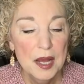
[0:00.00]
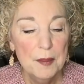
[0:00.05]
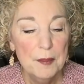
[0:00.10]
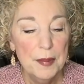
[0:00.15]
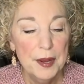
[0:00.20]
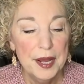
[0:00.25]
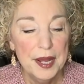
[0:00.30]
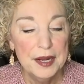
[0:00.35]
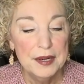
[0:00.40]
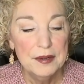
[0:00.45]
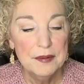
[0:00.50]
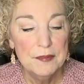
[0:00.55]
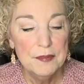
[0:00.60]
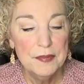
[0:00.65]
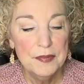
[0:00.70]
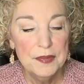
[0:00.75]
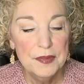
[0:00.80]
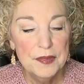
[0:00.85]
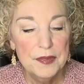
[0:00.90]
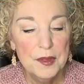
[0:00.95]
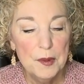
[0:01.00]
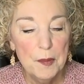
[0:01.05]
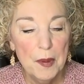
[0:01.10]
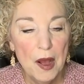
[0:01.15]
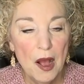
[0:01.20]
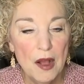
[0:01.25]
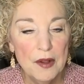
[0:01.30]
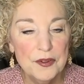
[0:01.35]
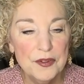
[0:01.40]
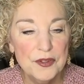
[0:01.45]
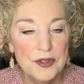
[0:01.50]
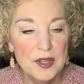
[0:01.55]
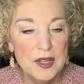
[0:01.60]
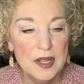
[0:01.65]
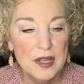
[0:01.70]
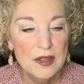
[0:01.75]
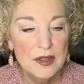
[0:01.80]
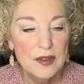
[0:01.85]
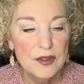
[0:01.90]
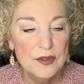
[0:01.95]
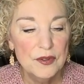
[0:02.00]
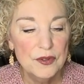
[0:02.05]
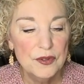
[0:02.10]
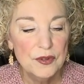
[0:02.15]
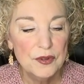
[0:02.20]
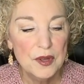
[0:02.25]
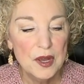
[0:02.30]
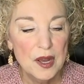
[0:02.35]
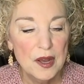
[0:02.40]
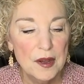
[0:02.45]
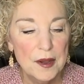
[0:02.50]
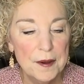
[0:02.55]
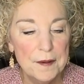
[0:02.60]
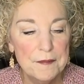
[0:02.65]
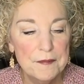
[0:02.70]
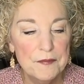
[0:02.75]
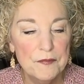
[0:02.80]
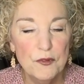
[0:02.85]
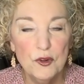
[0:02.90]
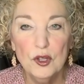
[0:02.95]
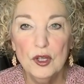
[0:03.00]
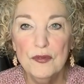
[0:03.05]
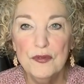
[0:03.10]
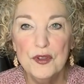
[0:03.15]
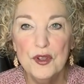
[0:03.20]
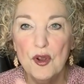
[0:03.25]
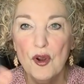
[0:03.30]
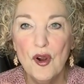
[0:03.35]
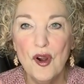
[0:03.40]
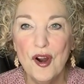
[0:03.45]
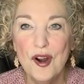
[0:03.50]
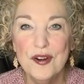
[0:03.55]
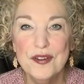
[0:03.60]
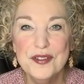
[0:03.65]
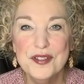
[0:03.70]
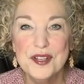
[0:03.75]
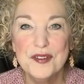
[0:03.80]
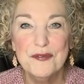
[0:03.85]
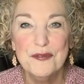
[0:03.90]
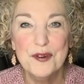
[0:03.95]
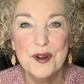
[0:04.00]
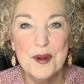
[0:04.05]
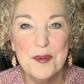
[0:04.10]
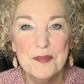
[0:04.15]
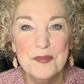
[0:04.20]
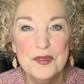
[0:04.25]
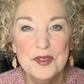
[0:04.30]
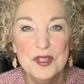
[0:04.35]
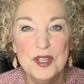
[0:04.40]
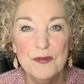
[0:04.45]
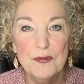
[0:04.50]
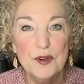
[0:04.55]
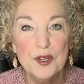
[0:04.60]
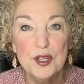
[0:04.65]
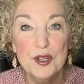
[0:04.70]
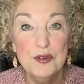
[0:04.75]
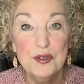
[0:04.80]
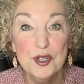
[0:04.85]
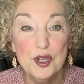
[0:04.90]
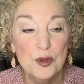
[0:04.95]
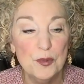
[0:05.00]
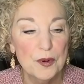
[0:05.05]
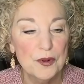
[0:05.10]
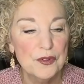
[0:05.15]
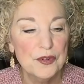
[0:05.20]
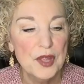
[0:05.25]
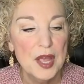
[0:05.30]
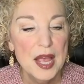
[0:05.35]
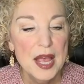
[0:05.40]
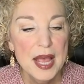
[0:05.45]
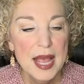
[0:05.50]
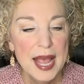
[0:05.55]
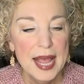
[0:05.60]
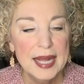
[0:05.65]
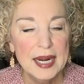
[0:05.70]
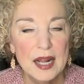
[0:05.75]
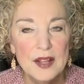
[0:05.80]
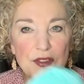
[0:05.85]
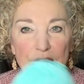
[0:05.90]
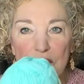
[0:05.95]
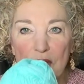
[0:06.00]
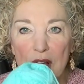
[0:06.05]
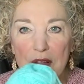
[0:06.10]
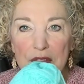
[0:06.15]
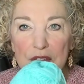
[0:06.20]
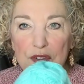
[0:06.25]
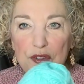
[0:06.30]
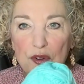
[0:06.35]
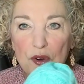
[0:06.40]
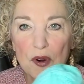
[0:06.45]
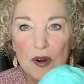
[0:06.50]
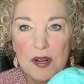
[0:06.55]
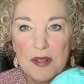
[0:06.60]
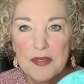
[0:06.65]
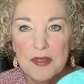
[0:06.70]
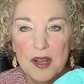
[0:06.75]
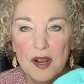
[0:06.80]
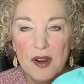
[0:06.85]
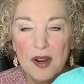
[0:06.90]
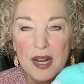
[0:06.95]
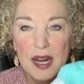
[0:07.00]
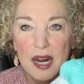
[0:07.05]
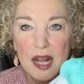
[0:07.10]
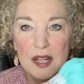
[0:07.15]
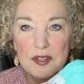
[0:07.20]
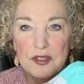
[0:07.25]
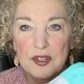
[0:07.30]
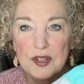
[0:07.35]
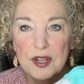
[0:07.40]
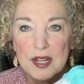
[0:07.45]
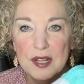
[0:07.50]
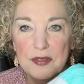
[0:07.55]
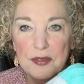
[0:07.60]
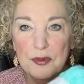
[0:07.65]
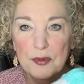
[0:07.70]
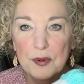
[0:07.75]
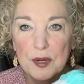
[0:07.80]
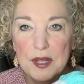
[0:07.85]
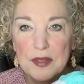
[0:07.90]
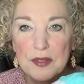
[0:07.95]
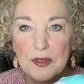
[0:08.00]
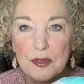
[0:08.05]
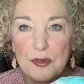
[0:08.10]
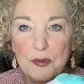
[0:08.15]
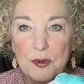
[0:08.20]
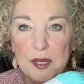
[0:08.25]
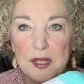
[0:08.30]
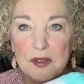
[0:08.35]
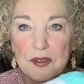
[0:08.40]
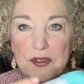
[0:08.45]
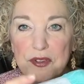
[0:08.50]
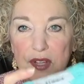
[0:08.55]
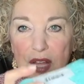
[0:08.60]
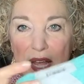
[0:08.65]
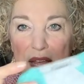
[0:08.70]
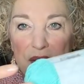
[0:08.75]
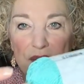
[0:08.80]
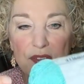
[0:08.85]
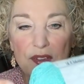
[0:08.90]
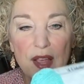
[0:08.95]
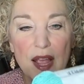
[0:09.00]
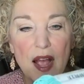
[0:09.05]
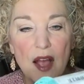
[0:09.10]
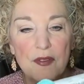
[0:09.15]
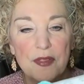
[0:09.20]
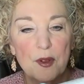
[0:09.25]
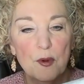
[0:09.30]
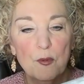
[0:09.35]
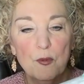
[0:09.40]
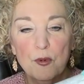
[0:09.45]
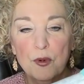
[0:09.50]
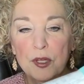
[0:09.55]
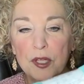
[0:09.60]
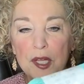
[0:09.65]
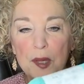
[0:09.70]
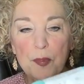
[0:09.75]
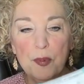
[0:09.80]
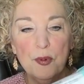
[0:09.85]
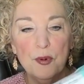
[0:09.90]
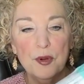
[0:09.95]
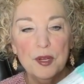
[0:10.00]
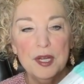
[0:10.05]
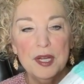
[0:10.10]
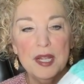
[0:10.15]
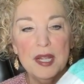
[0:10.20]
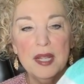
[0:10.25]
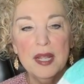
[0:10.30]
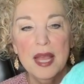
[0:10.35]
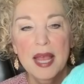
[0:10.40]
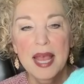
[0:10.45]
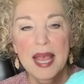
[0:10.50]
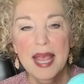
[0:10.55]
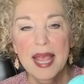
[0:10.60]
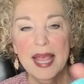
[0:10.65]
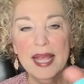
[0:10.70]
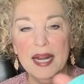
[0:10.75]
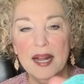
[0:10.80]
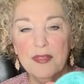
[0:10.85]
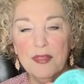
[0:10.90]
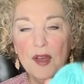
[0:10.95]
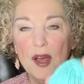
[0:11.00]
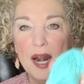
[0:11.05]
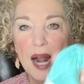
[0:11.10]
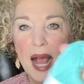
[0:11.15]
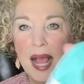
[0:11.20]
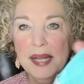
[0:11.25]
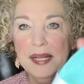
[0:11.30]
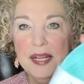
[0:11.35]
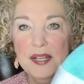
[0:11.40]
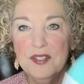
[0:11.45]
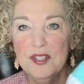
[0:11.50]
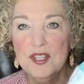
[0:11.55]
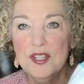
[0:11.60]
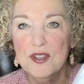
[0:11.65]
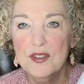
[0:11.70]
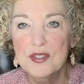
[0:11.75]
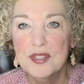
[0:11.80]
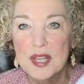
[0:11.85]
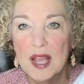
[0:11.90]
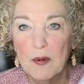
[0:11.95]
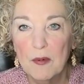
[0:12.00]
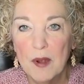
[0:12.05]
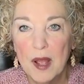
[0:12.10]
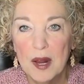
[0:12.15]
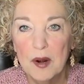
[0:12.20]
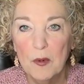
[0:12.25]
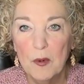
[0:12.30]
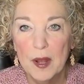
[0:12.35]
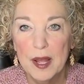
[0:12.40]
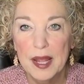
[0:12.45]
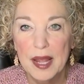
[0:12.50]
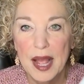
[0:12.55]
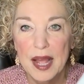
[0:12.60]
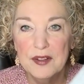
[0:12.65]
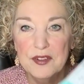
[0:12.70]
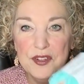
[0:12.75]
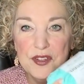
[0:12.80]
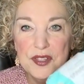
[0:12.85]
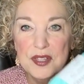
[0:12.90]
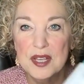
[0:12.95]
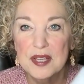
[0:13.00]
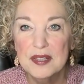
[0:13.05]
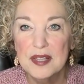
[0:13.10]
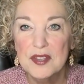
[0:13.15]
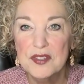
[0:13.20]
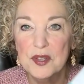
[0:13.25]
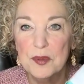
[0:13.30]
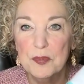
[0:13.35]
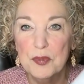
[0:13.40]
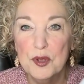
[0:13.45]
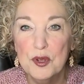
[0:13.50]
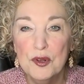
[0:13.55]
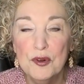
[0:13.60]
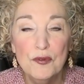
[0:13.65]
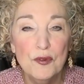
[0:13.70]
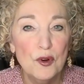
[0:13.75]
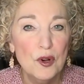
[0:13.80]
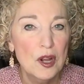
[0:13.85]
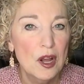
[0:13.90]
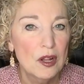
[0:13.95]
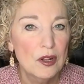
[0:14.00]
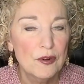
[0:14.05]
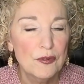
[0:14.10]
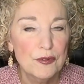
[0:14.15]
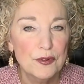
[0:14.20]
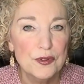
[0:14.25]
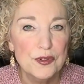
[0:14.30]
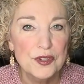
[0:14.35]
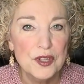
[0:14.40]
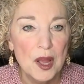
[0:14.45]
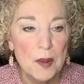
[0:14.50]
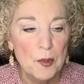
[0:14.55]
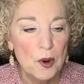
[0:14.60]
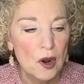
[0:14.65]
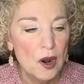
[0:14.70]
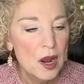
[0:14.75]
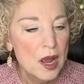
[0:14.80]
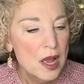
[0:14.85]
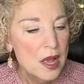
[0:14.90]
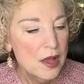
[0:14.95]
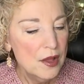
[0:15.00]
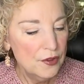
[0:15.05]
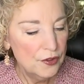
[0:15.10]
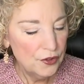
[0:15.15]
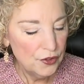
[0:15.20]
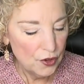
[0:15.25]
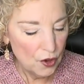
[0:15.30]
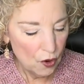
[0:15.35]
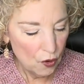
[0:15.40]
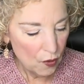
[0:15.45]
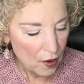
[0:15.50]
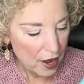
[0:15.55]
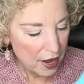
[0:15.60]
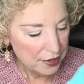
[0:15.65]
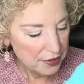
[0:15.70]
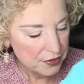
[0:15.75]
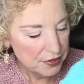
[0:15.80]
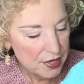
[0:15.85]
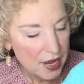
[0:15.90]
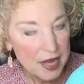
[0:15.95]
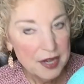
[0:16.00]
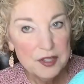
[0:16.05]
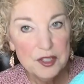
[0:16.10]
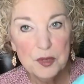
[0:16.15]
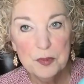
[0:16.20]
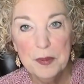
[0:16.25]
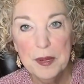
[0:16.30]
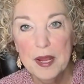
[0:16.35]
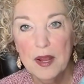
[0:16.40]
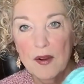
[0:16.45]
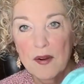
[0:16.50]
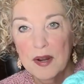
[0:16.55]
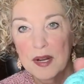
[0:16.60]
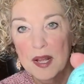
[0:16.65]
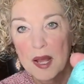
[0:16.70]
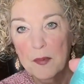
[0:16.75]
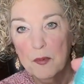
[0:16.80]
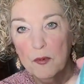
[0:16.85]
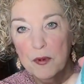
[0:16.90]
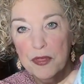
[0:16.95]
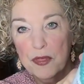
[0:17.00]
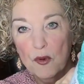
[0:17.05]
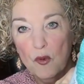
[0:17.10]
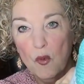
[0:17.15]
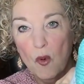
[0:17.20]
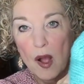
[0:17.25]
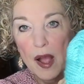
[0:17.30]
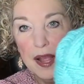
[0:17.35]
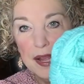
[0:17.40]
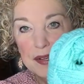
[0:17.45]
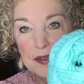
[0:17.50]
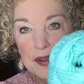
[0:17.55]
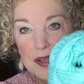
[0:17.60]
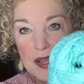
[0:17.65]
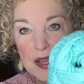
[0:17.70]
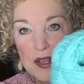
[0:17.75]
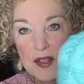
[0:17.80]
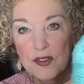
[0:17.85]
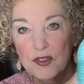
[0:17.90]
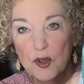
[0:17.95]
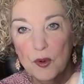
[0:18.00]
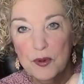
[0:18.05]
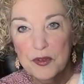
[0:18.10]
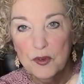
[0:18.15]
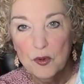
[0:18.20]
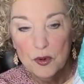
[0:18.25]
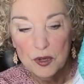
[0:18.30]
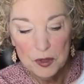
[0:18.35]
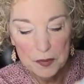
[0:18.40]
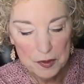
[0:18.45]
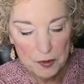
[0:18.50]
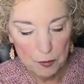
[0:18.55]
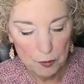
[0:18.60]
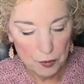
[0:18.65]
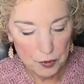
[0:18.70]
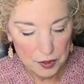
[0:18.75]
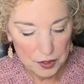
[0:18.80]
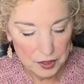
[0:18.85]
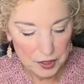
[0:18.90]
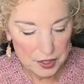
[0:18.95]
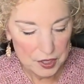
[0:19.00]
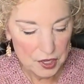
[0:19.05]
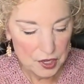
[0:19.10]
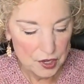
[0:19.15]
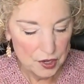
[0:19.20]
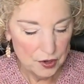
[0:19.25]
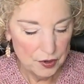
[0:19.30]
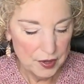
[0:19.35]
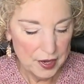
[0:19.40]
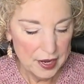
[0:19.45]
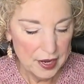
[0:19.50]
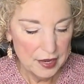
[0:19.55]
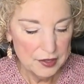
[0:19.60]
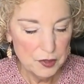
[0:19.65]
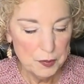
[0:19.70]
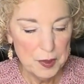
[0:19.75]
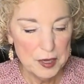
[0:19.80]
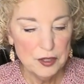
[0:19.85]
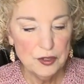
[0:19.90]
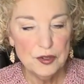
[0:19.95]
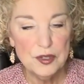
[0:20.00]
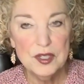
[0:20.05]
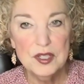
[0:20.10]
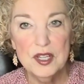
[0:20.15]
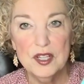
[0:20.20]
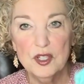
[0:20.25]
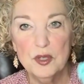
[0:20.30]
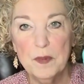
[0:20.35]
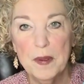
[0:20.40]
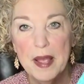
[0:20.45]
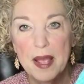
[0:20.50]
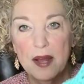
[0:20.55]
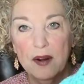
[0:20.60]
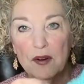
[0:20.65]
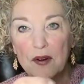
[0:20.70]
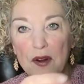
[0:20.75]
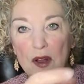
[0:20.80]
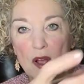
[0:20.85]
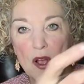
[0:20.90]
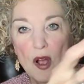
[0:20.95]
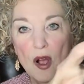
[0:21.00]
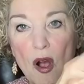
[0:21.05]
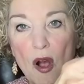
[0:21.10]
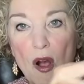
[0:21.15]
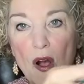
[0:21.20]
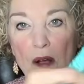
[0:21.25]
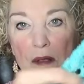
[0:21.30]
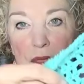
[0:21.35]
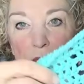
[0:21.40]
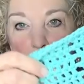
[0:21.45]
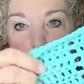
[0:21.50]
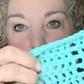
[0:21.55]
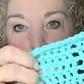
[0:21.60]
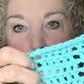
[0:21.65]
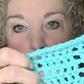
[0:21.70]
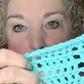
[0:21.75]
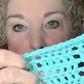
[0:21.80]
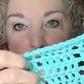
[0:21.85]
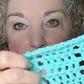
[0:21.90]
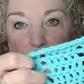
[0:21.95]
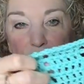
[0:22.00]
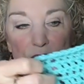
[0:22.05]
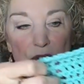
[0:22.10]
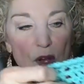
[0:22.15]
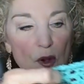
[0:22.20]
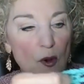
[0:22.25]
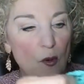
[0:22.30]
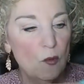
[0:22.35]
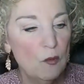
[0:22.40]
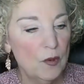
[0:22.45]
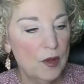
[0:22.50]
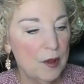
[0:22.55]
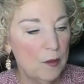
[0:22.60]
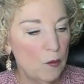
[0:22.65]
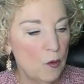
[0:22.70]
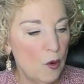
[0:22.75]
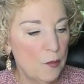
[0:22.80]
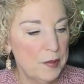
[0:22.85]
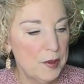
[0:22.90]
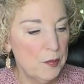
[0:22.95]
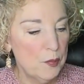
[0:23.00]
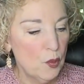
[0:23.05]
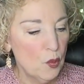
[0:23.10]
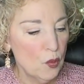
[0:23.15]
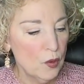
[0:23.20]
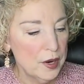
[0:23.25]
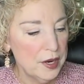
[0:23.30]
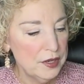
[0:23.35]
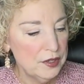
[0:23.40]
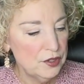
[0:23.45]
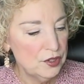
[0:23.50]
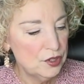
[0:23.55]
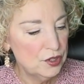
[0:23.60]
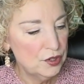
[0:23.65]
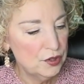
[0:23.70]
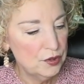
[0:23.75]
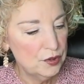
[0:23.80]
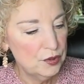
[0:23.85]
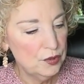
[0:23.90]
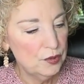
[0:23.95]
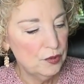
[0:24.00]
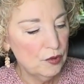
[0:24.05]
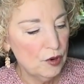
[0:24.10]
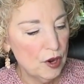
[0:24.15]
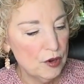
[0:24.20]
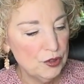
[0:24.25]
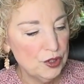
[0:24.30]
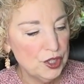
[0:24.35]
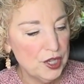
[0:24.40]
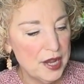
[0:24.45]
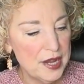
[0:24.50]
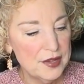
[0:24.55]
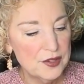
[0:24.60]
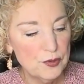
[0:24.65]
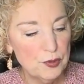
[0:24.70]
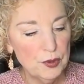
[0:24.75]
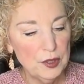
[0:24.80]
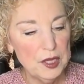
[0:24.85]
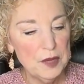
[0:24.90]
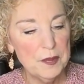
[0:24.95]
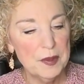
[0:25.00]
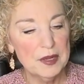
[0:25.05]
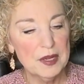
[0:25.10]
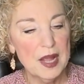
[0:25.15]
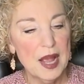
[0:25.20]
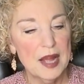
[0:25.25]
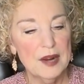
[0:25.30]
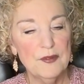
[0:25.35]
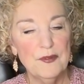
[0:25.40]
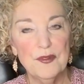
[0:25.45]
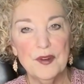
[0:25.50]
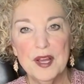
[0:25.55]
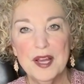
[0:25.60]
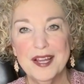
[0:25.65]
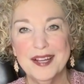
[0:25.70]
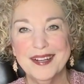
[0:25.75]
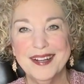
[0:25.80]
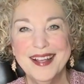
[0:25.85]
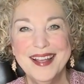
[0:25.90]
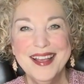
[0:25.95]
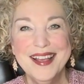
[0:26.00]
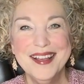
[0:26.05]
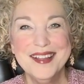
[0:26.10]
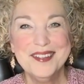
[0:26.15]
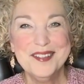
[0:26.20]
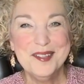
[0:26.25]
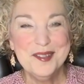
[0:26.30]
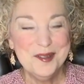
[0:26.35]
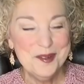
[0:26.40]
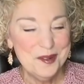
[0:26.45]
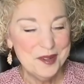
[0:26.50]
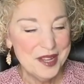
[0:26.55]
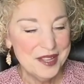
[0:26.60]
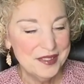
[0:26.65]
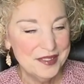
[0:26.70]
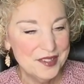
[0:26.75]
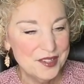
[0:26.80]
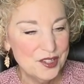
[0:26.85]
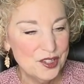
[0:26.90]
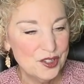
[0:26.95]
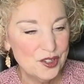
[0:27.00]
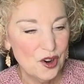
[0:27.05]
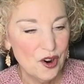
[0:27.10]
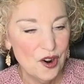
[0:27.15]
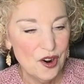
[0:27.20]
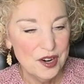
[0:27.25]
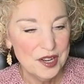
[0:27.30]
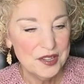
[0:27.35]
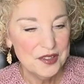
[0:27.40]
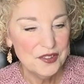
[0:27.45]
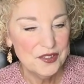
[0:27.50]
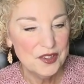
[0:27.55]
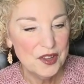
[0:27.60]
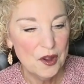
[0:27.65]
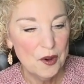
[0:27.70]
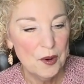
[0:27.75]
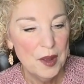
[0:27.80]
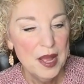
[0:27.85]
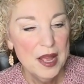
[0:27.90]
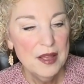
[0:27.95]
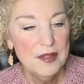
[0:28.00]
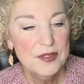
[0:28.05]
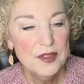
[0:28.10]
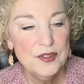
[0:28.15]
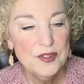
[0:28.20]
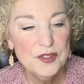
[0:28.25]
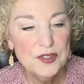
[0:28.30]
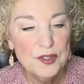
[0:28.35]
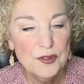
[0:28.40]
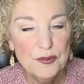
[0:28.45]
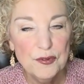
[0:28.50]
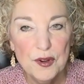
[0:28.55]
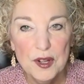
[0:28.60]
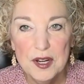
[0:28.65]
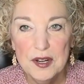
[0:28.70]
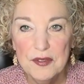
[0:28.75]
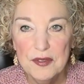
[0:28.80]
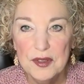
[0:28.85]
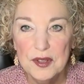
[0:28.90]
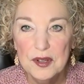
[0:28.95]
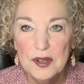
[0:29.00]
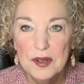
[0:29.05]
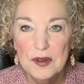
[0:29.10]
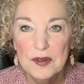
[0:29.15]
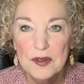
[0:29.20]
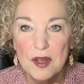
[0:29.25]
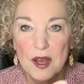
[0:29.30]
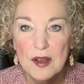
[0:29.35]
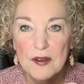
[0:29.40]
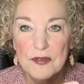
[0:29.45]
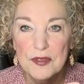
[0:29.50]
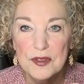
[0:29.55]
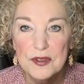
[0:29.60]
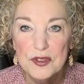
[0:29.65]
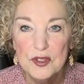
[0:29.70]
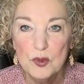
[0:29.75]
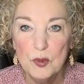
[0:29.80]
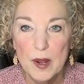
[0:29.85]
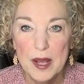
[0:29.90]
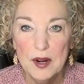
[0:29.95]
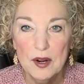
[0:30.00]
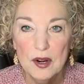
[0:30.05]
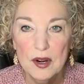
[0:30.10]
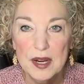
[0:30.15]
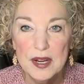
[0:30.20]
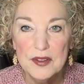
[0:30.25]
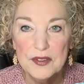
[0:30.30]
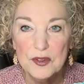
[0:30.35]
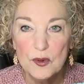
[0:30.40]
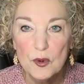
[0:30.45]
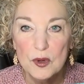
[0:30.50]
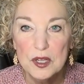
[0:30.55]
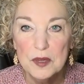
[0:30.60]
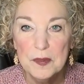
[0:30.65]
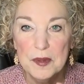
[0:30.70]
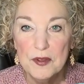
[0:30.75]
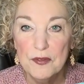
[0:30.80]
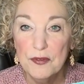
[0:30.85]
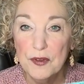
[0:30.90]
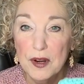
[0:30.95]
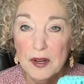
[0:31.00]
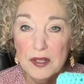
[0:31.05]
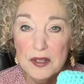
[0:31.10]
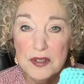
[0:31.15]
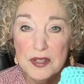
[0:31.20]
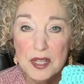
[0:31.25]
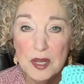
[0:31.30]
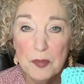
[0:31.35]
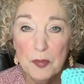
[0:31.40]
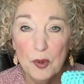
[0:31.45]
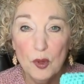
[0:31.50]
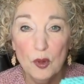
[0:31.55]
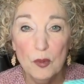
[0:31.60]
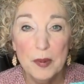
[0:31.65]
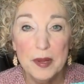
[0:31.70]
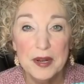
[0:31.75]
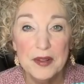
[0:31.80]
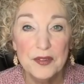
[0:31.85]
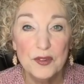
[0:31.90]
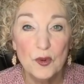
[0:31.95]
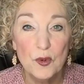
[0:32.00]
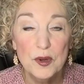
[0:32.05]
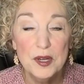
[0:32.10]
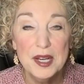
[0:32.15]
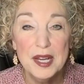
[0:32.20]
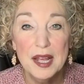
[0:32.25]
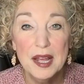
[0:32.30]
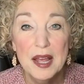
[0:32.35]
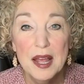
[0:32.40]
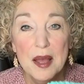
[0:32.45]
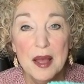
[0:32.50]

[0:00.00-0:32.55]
But the box is full of yarns from different YouTubers. And I saw this yarn in there, and I took the three little skeins out. They're really pretty. And I thought, I need to use that right away. I just think that's a beautiful color for summer. So I decided to pair it up with the white. So it's going to be really cute. And a special stitch pattern on the body, so it won't be boring to crochet. It's really been kind of fun to get this started. So this is the front of the sweater. It's going to be fairly simple, but it's going to